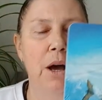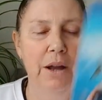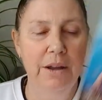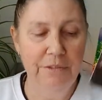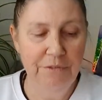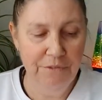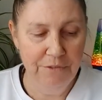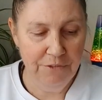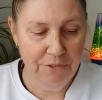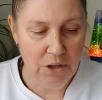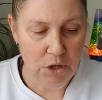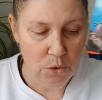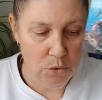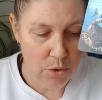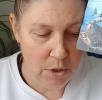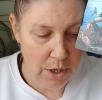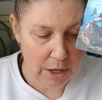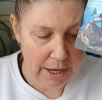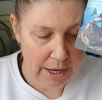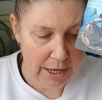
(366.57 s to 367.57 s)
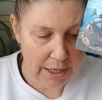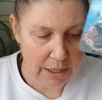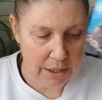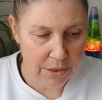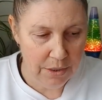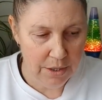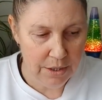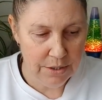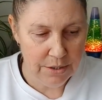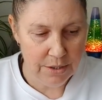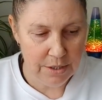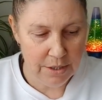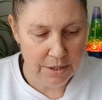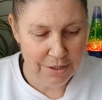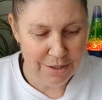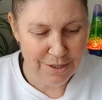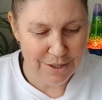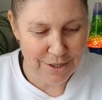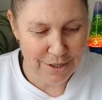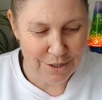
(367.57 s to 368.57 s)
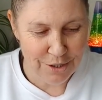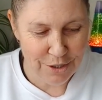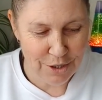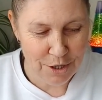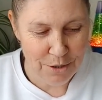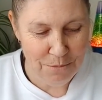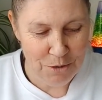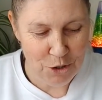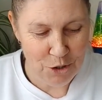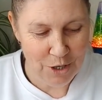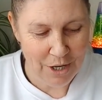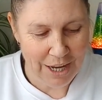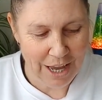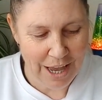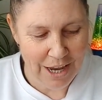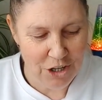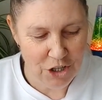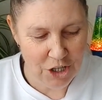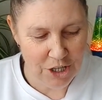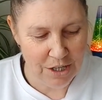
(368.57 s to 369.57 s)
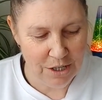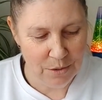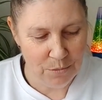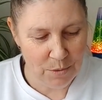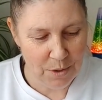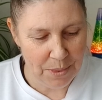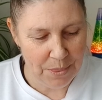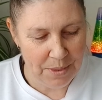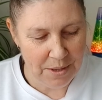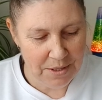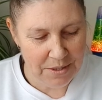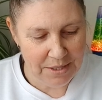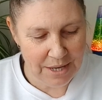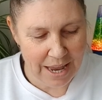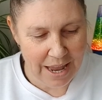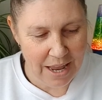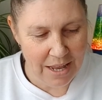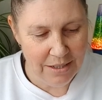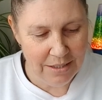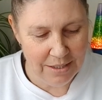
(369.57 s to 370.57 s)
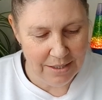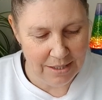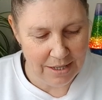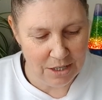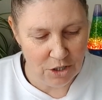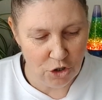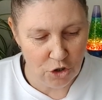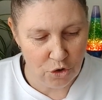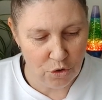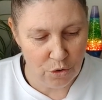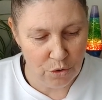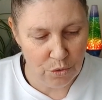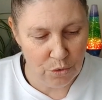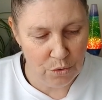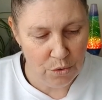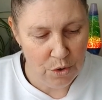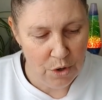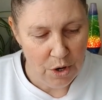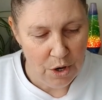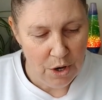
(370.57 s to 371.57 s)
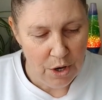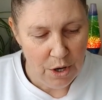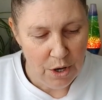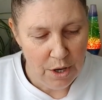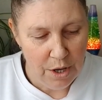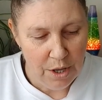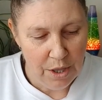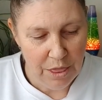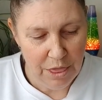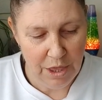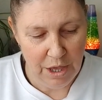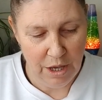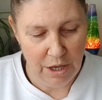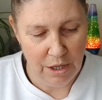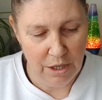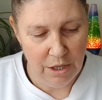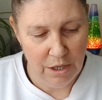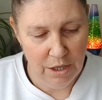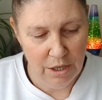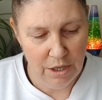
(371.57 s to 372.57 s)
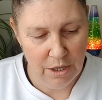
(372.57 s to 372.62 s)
I feel like this is this communication with this ancestral thing.